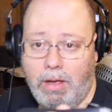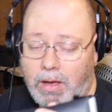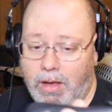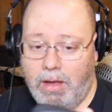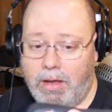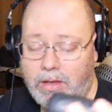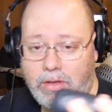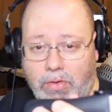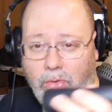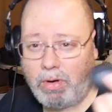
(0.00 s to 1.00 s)

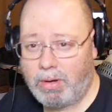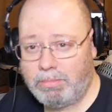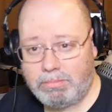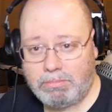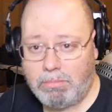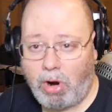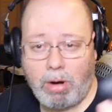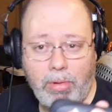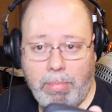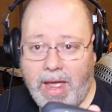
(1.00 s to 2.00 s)
your
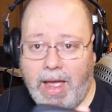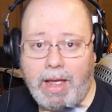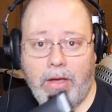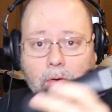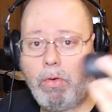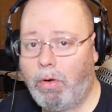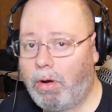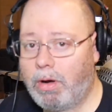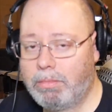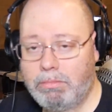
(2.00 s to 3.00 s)
marble bag
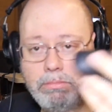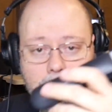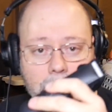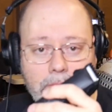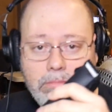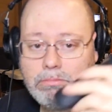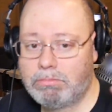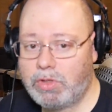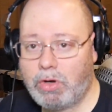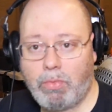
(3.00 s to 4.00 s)
or
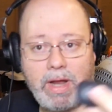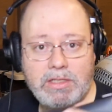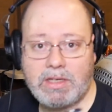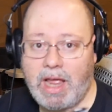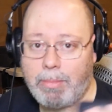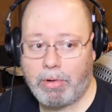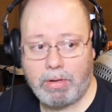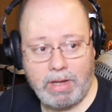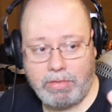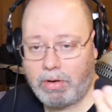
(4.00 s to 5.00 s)
your red
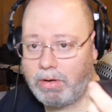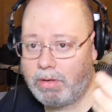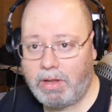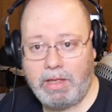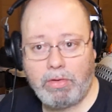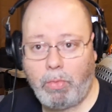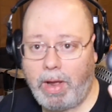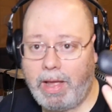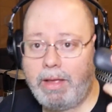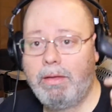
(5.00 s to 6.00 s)
snapper. Either
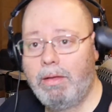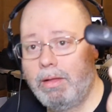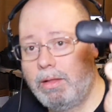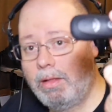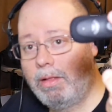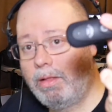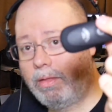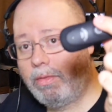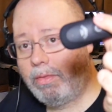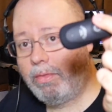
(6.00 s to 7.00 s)
way,
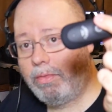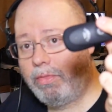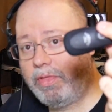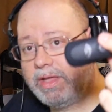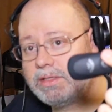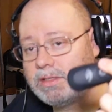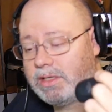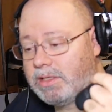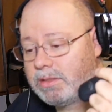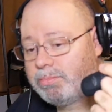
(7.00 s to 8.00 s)
this
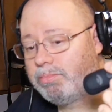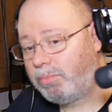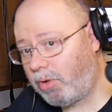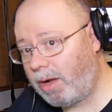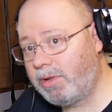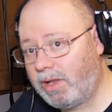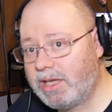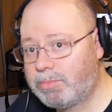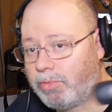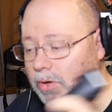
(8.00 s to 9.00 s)
is probably
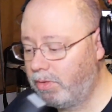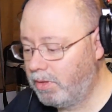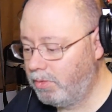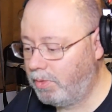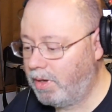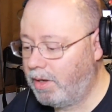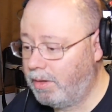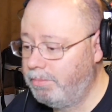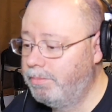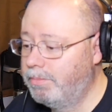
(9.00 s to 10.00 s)
less prone to